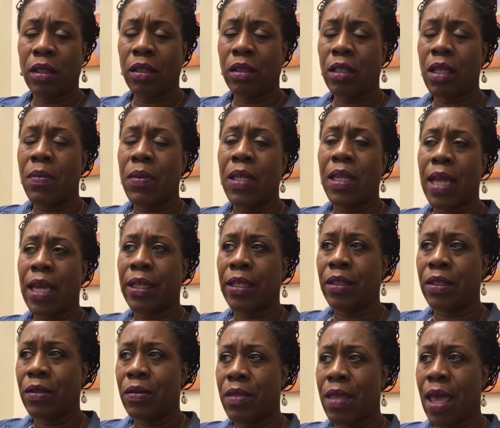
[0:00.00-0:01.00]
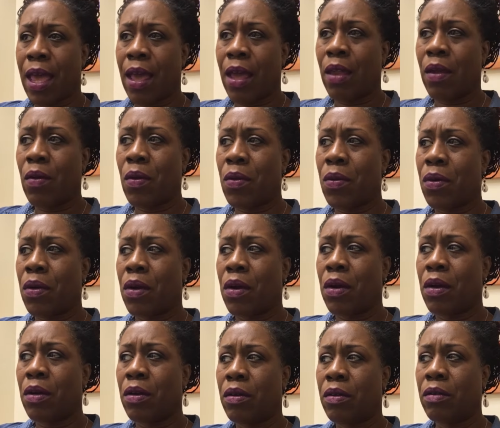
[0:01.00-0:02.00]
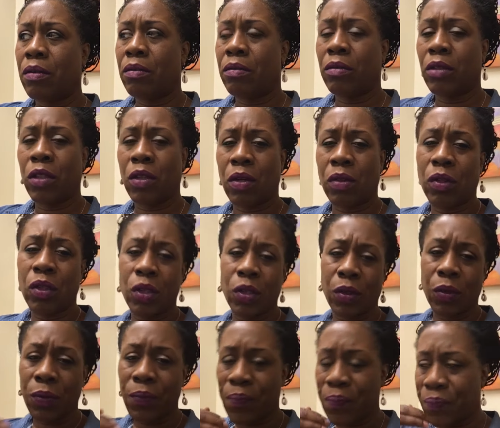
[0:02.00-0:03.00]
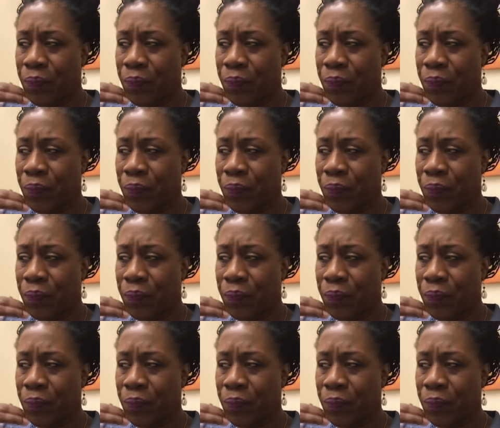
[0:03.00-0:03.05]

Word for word: something I could do that or, you know, do,